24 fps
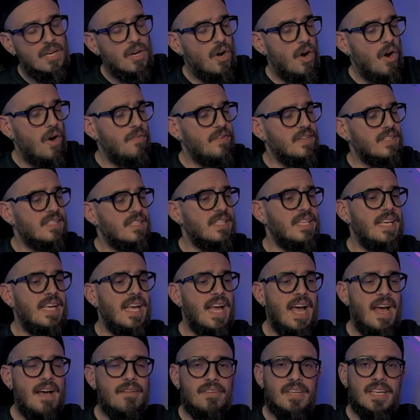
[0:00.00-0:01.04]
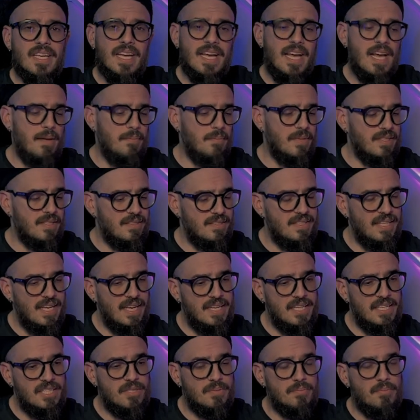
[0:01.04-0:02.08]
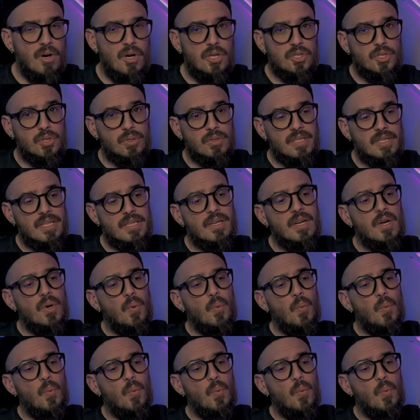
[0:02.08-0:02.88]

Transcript: Obviously, having a helmet that is modular,